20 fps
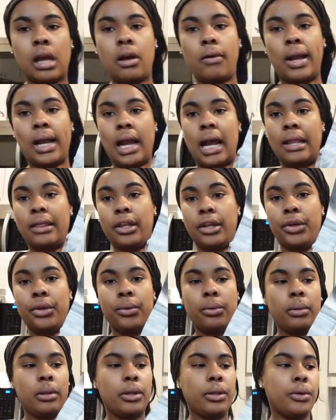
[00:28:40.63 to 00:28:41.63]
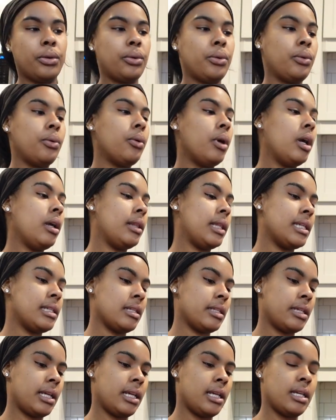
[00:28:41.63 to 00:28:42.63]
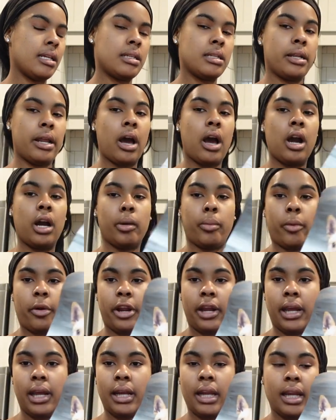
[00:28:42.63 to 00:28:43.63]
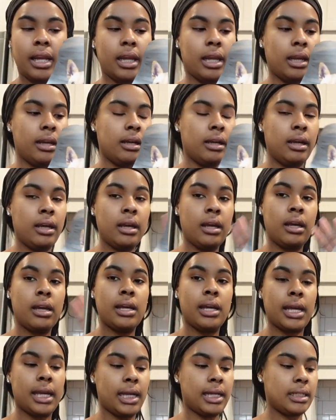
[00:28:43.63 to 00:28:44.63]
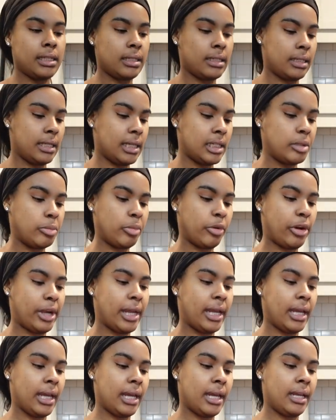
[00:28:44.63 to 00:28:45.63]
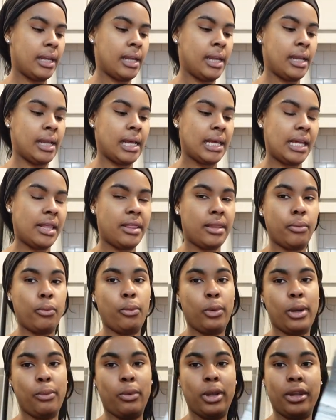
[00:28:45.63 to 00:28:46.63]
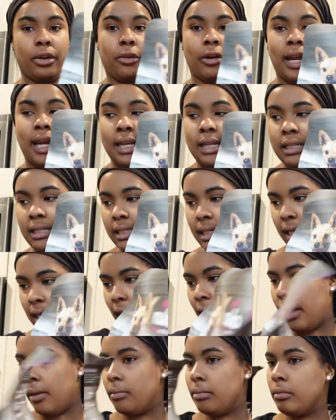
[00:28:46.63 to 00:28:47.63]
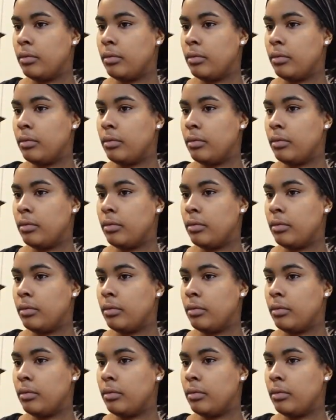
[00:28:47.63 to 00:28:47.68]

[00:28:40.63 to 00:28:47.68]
I got the Nulu. This is his dog brand. He eats this brand, and I get the one with grains in it.